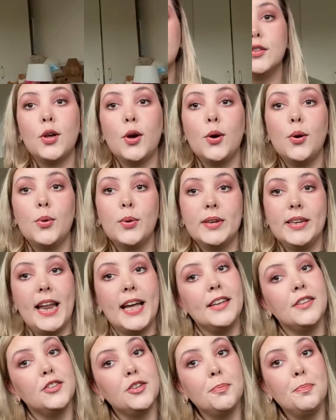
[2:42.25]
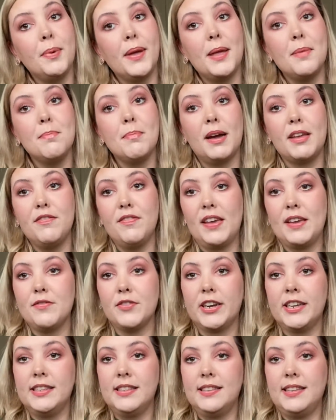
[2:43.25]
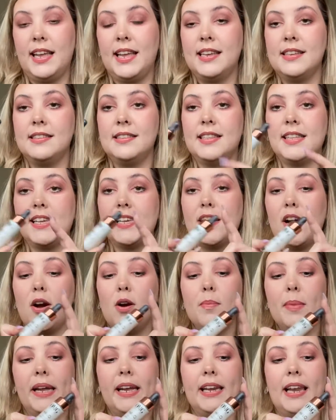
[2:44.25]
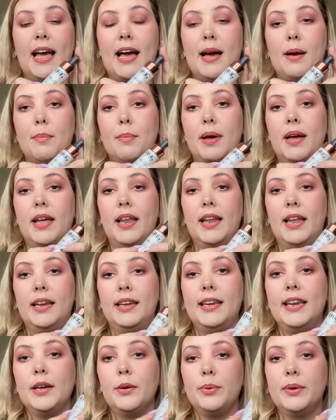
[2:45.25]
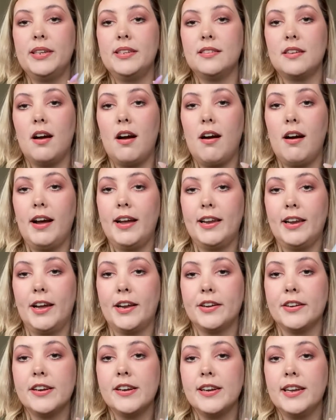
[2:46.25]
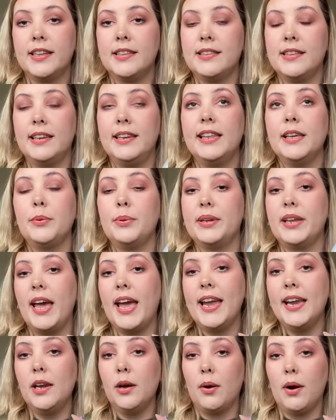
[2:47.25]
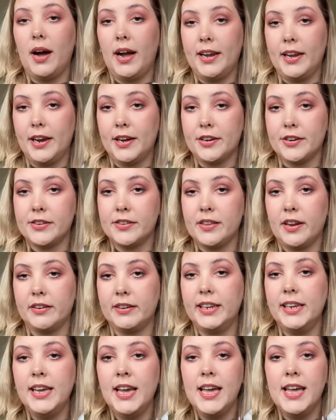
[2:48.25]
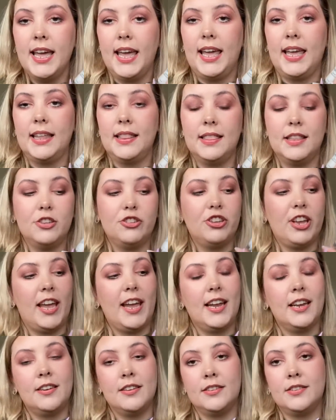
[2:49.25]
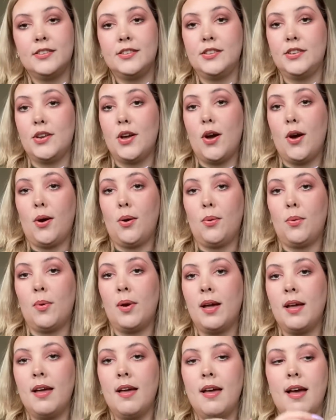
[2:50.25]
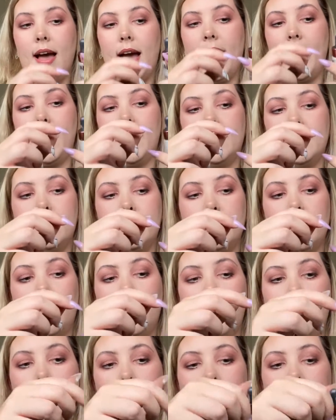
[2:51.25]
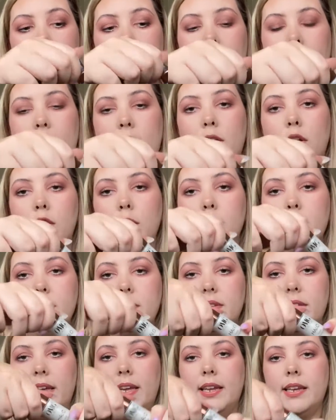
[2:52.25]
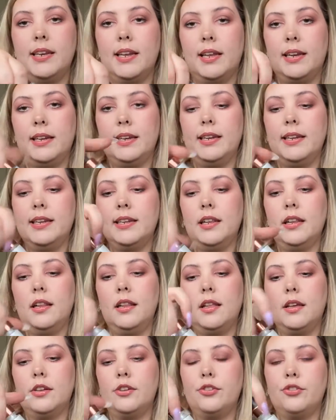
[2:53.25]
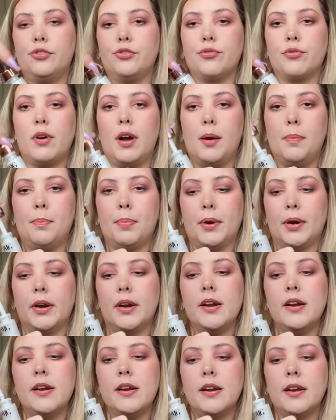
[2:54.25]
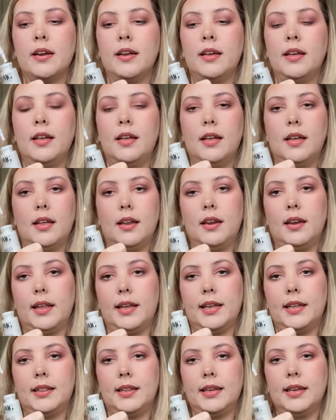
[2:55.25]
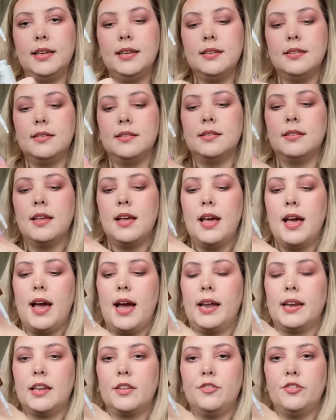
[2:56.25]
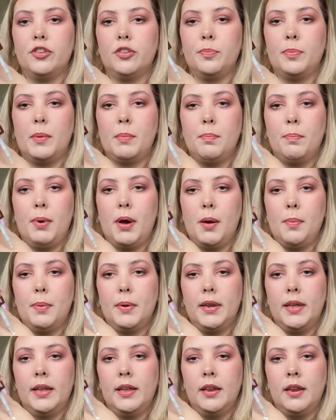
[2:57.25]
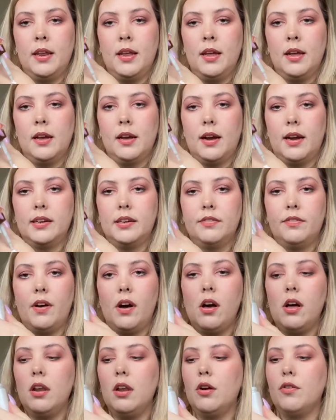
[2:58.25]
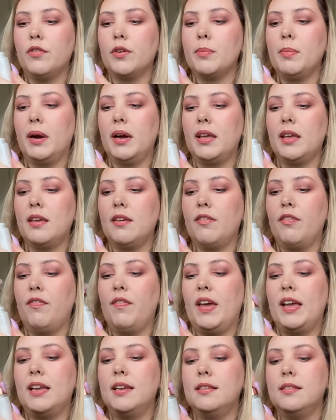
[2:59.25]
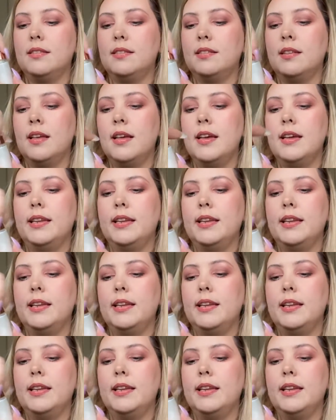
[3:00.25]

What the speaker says: So next up in my favourites is the Oh My Glam liquid highlighter. It's the liquid halo highlighter, sorry, in the shade Snow. And so it comes in a little dropper like this, and I've just been popping it kind of all over my face.